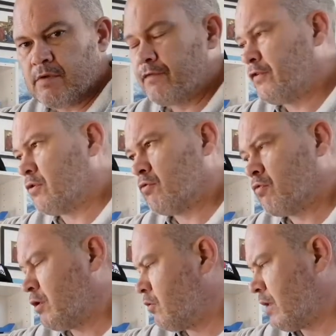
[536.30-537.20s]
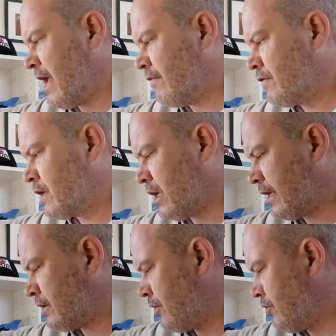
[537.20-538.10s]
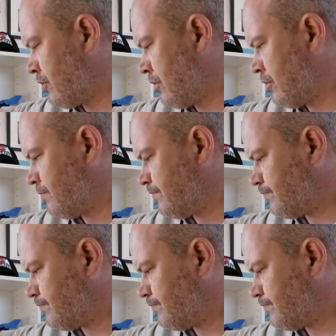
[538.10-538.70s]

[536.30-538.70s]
If you're a real avid collector, you could